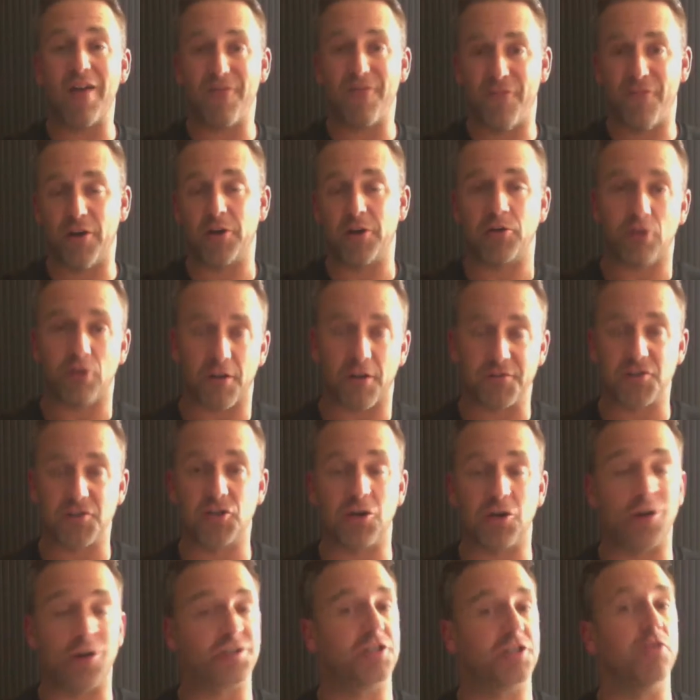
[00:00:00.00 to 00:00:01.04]
photograph
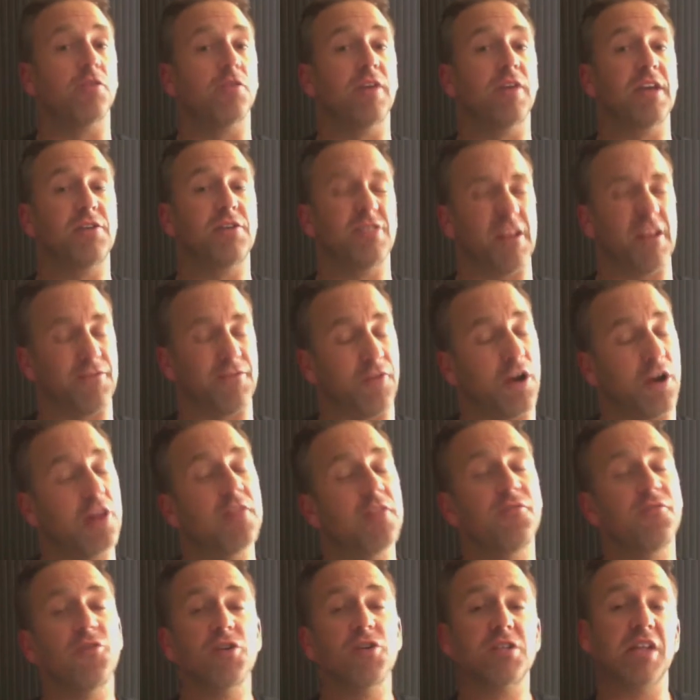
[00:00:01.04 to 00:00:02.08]
stars and you'll get to that. Follow
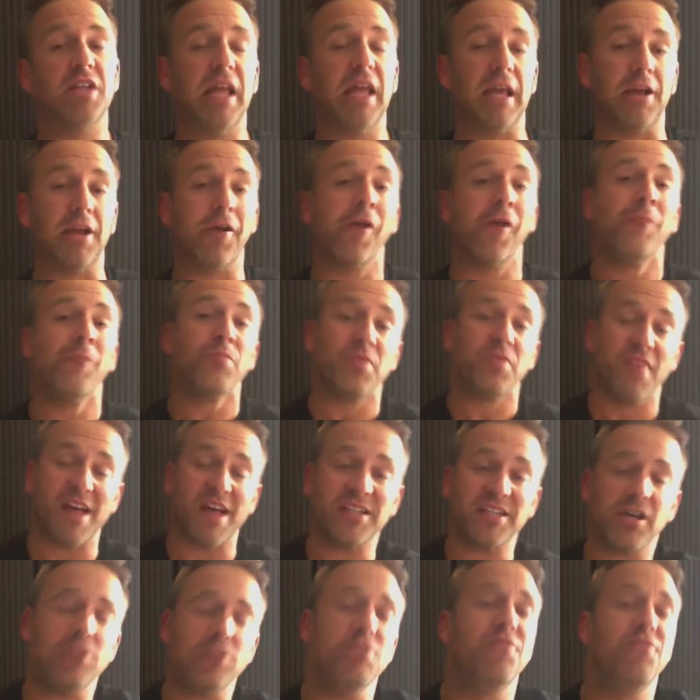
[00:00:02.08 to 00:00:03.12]
the first link.
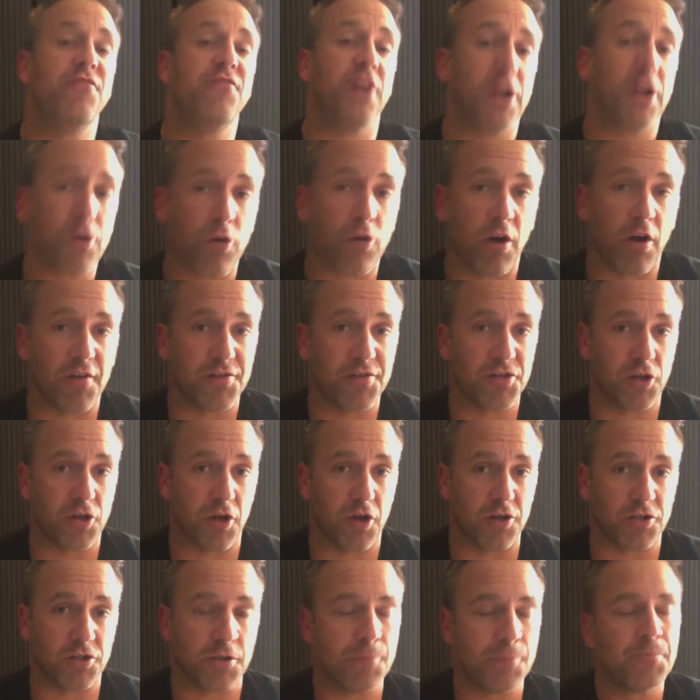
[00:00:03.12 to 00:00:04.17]
That's how you photograph
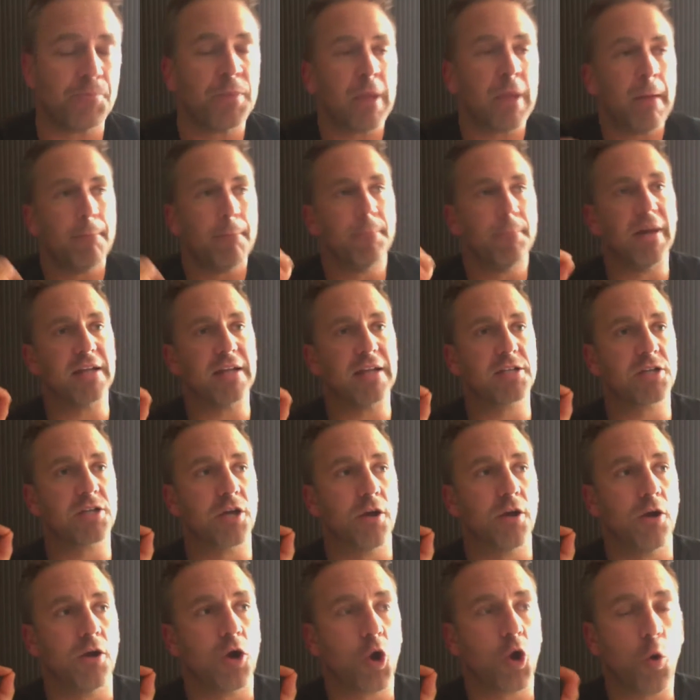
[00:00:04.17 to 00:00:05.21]
stars. But
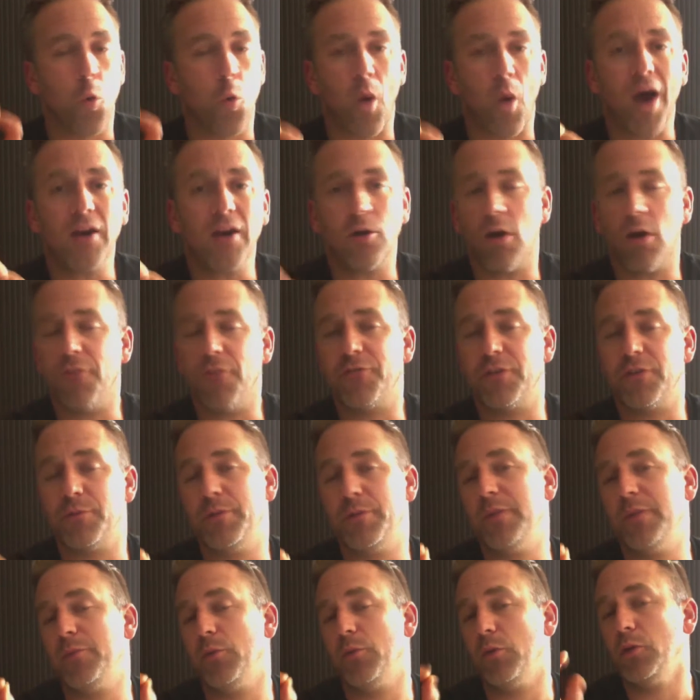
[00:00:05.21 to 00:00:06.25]
quite often
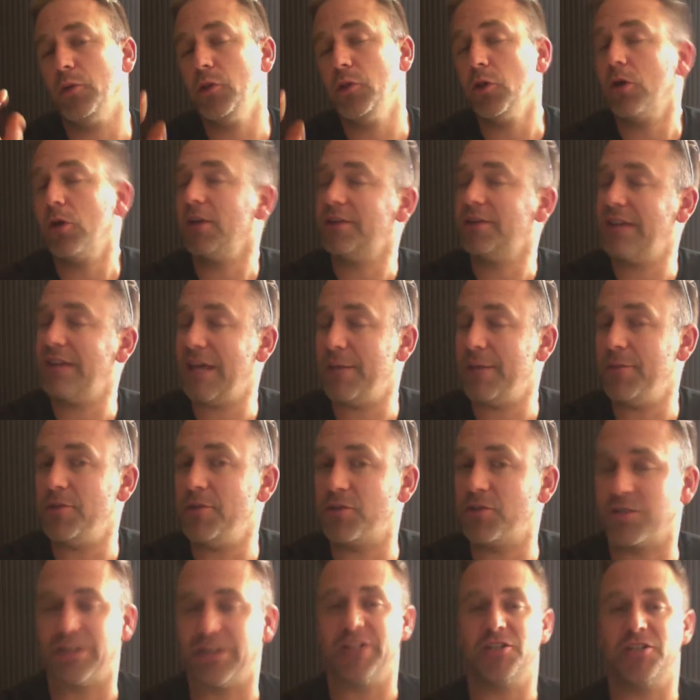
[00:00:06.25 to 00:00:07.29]
people will look at the
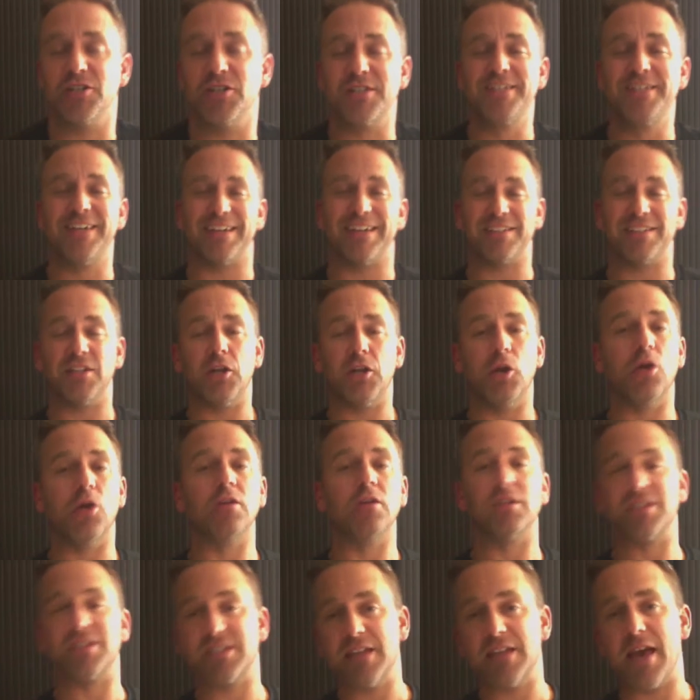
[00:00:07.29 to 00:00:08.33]
images and it just doesn't look
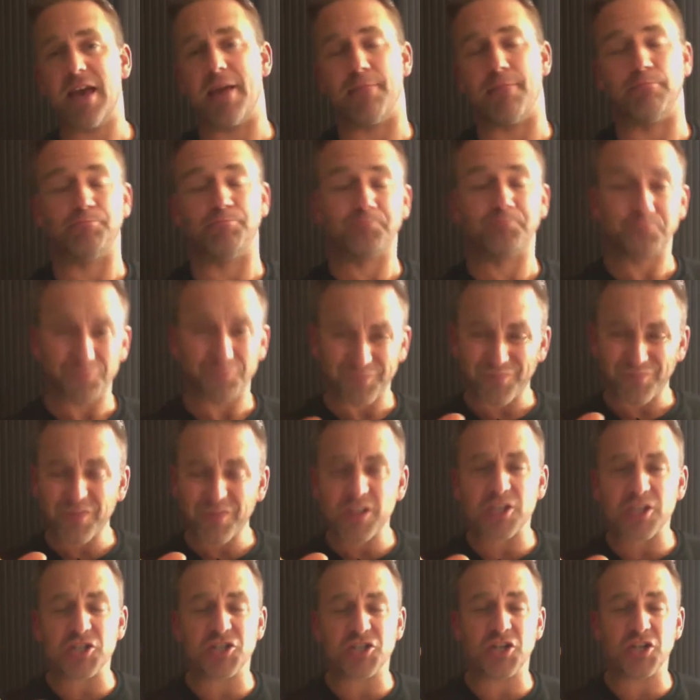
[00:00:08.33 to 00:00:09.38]
the same.
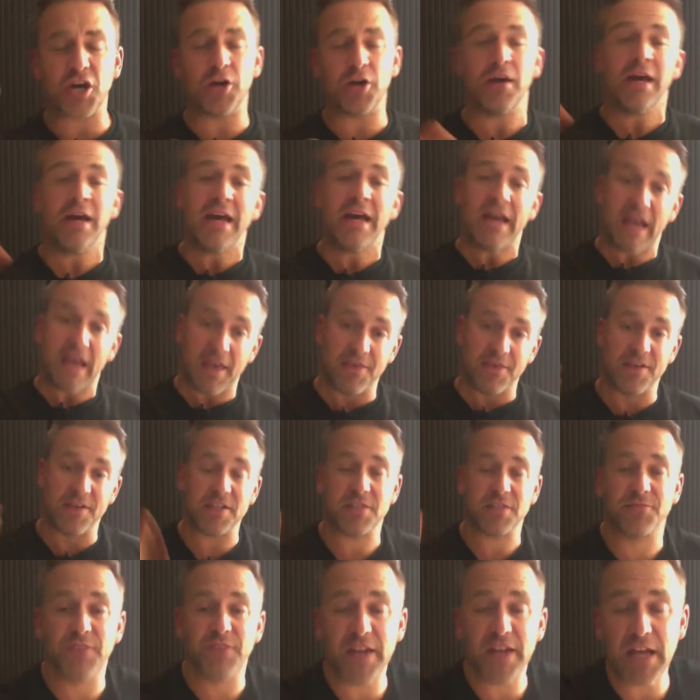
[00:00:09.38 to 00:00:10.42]
So in
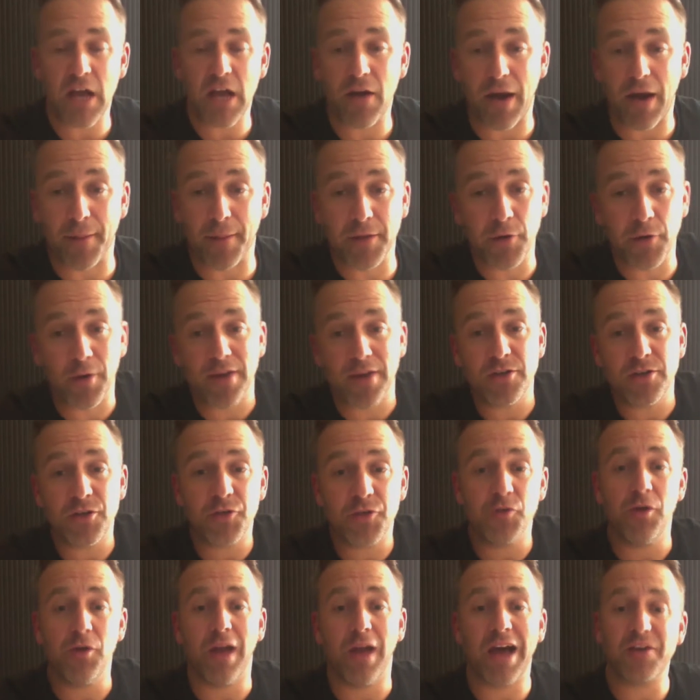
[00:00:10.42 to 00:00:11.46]
this video, I'm going to run you
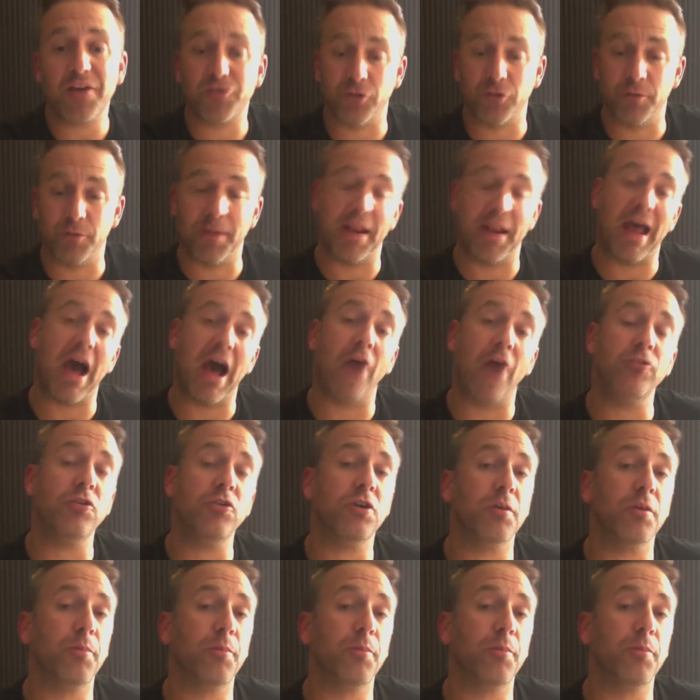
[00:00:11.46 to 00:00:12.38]
through Lightroom and how you can